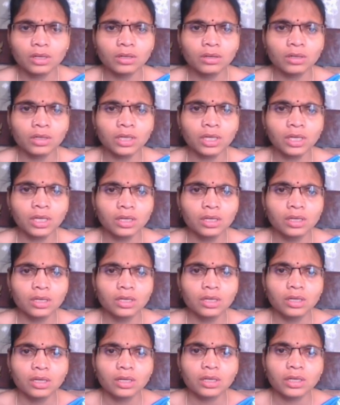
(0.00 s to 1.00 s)
Okay.
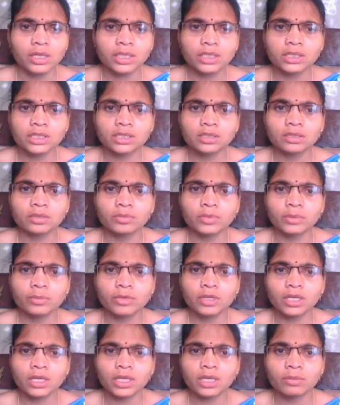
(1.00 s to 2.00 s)
Next, P
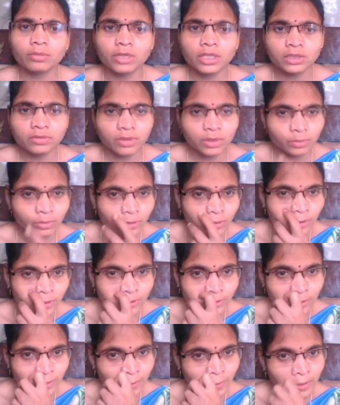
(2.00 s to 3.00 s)
block elements. One more
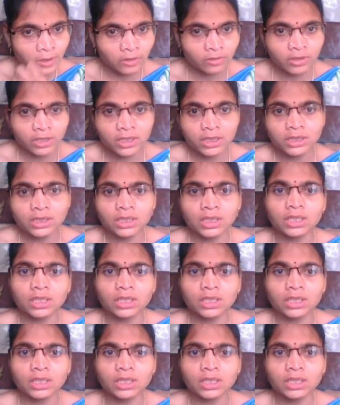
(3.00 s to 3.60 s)
question. How is